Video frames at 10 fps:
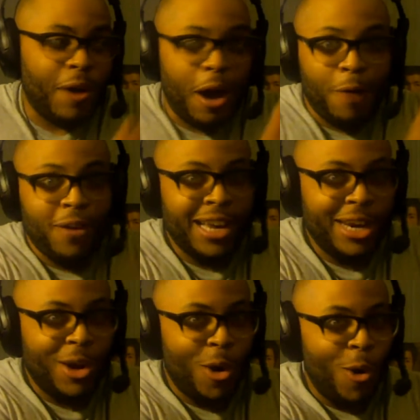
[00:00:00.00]
a
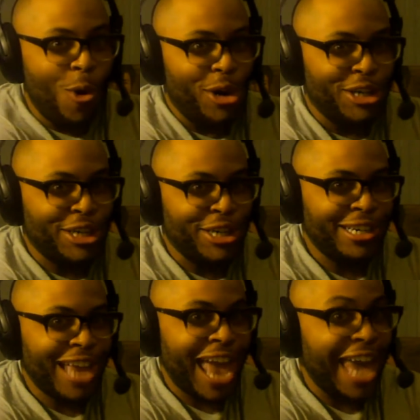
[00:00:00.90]
fucking orange
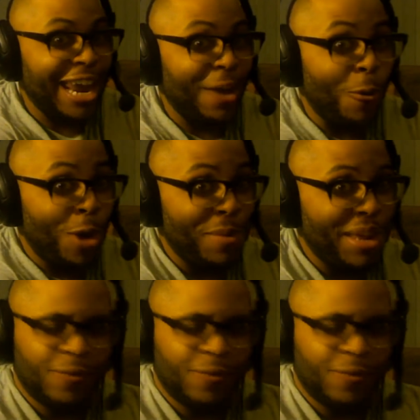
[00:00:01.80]
at a woman,